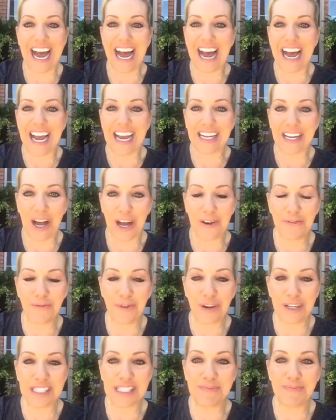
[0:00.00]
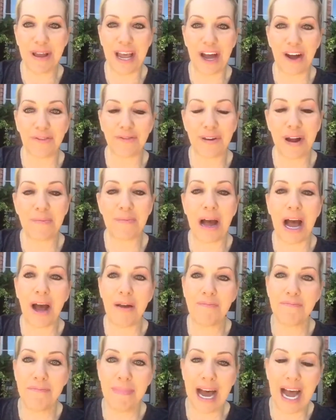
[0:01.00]
I got a voicemail from a
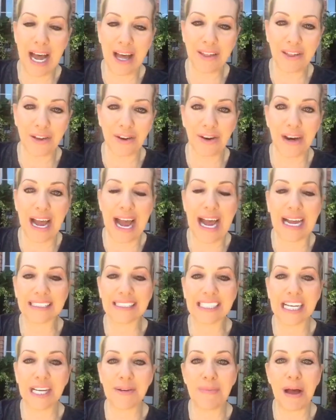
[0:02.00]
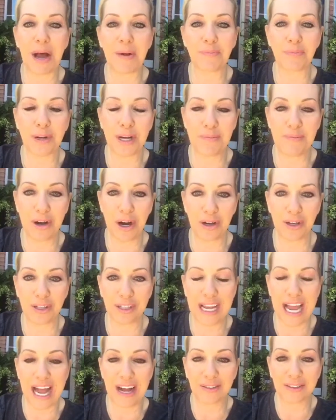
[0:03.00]
mother asking about premarital
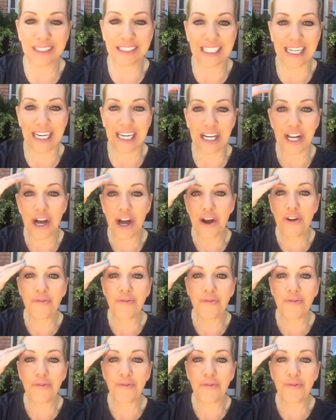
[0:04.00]
counseling